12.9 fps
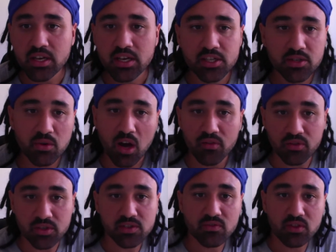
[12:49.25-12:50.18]
to
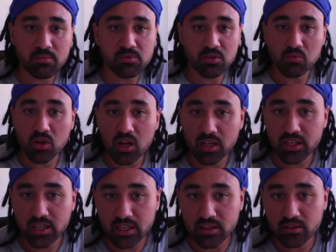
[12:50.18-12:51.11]
others for them to work
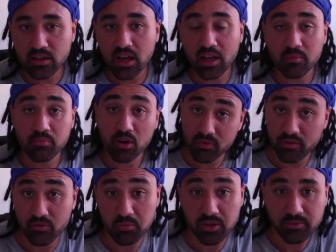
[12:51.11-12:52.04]
it and profit
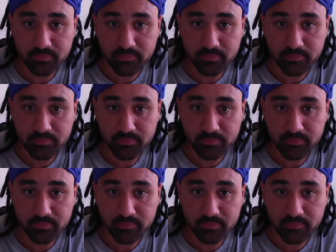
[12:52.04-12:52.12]
from it.